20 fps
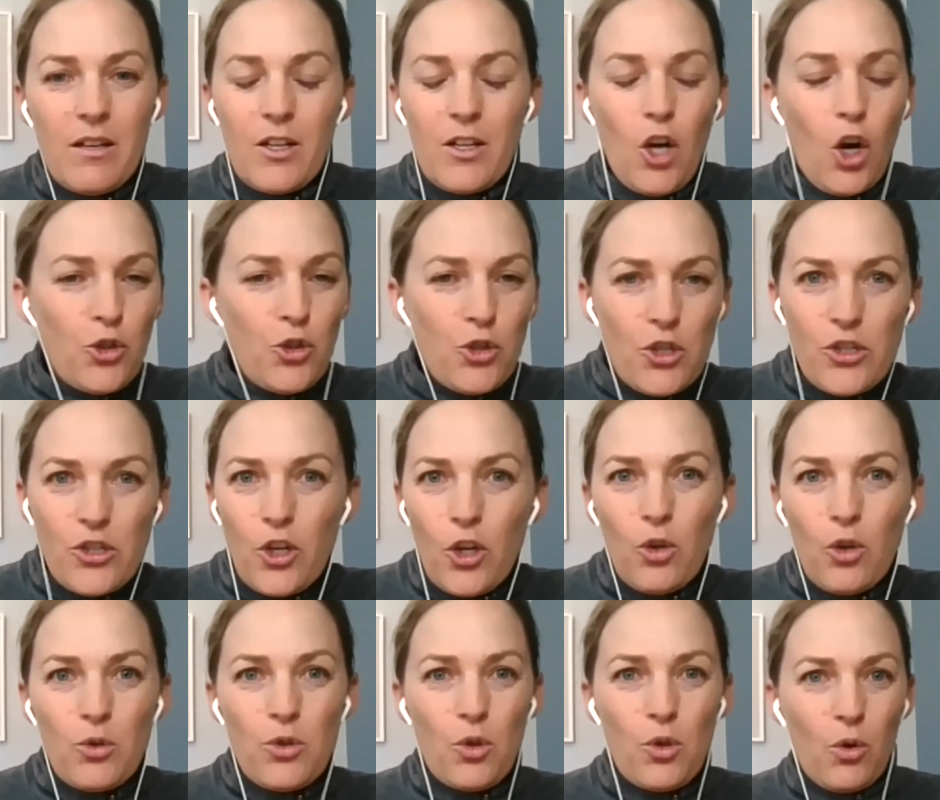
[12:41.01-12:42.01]
coaches
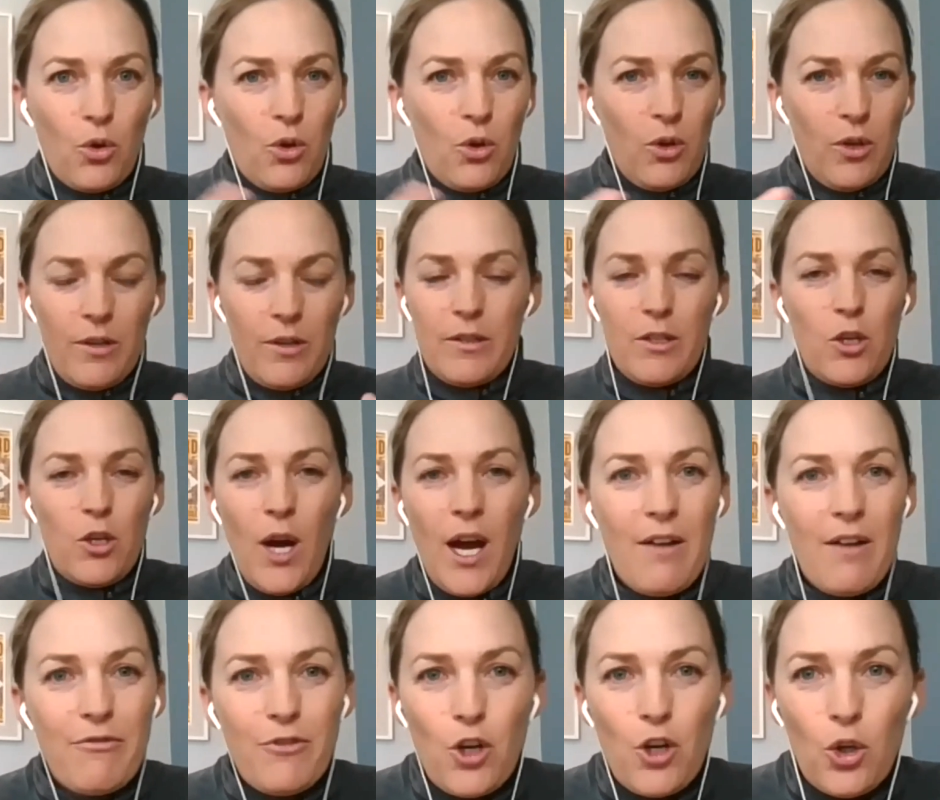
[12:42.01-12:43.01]
girls, or you
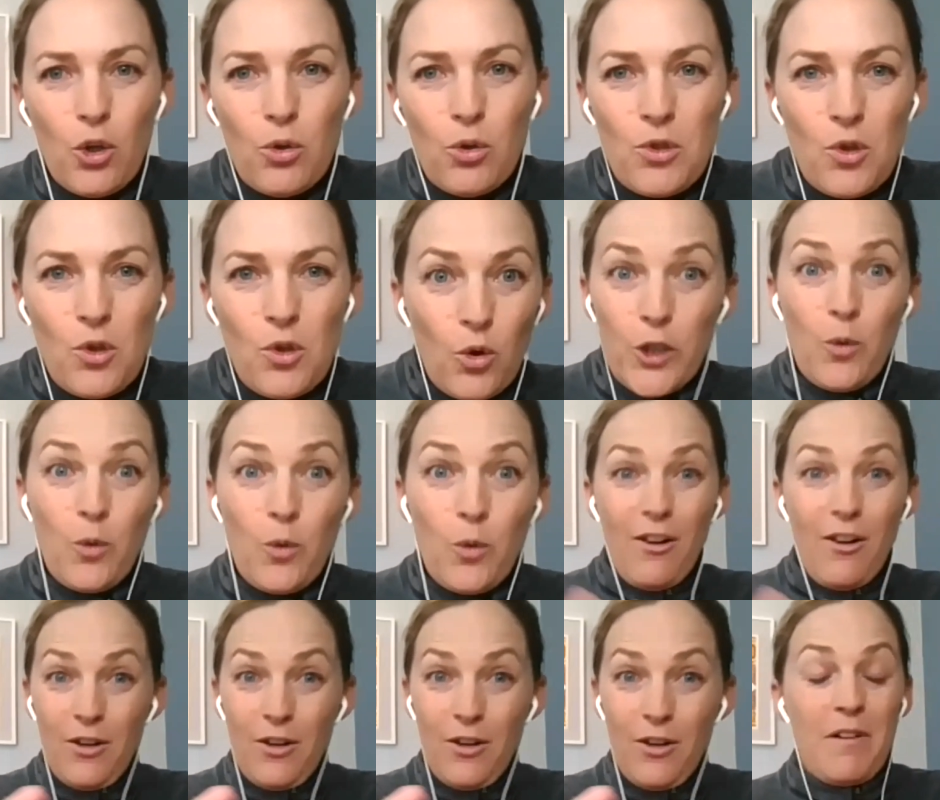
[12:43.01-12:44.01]
have girls, or you
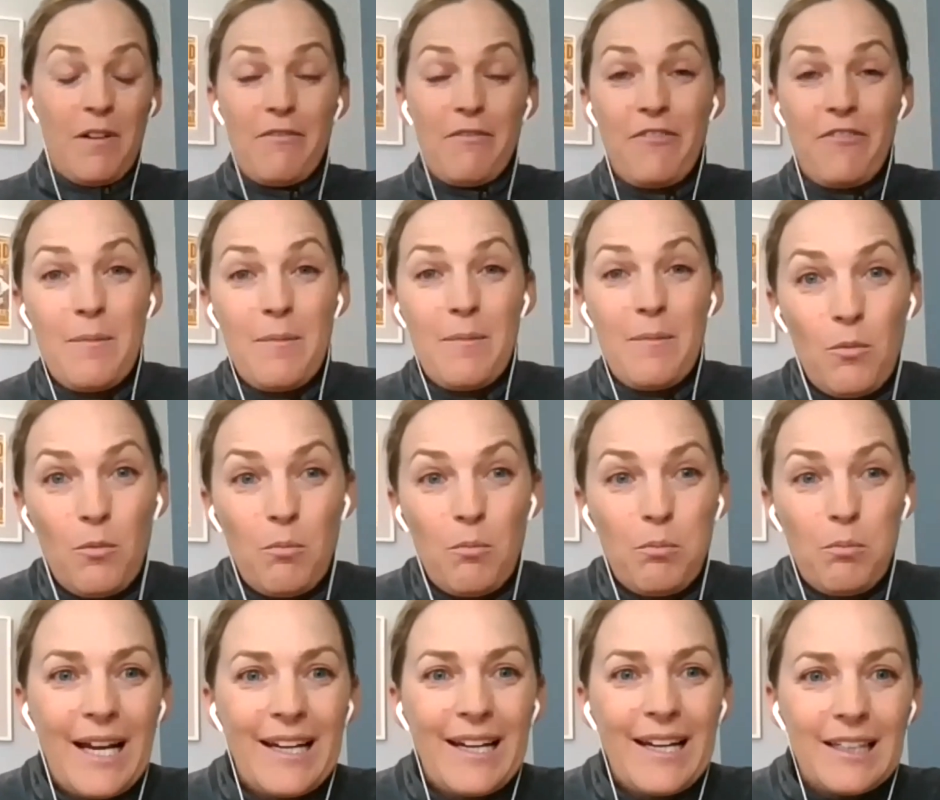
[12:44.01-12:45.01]
are a female
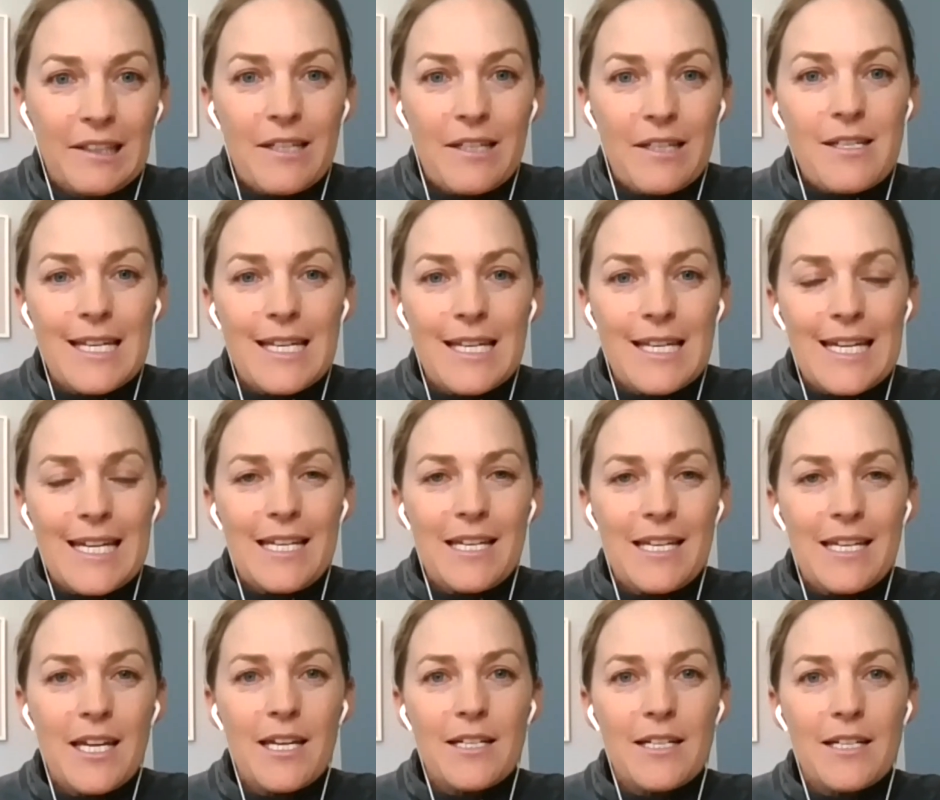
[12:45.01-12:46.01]
player listening in
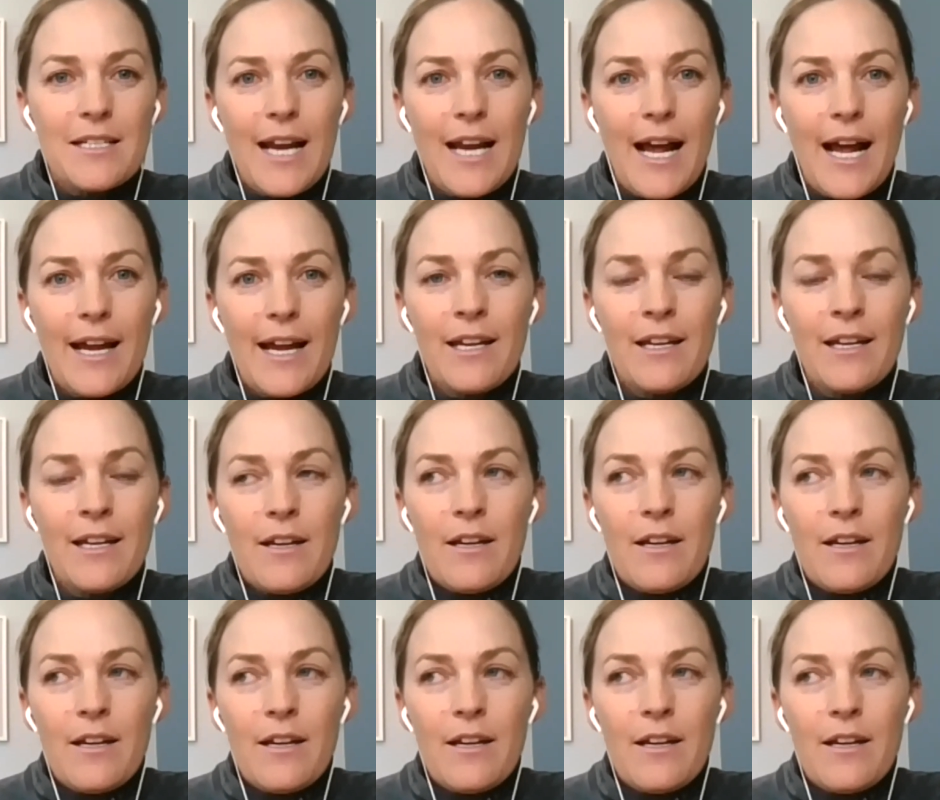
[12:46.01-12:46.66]
here today,